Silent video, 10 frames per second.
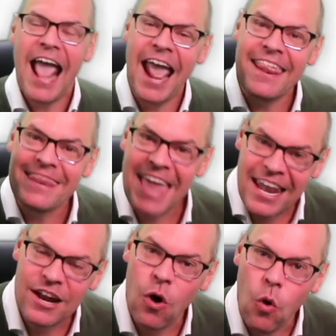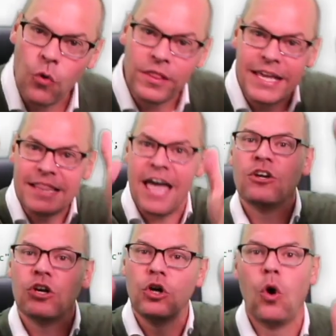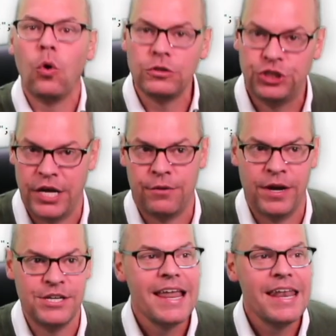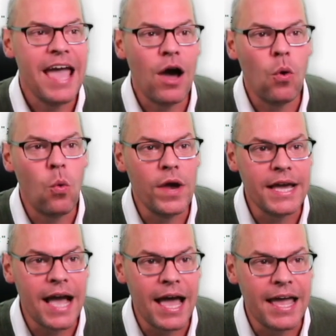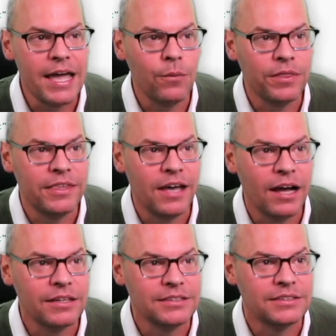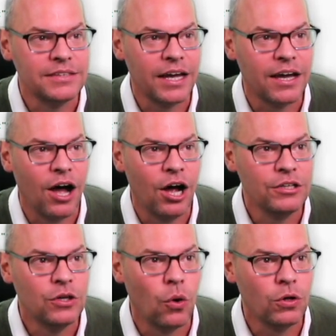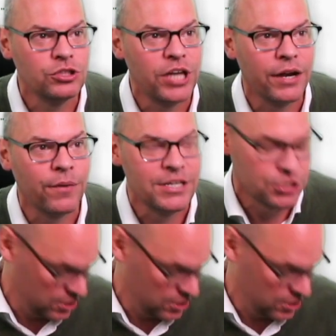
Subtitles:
And then it only left gold generation. Now, we got hit with the ugly stick on gold generation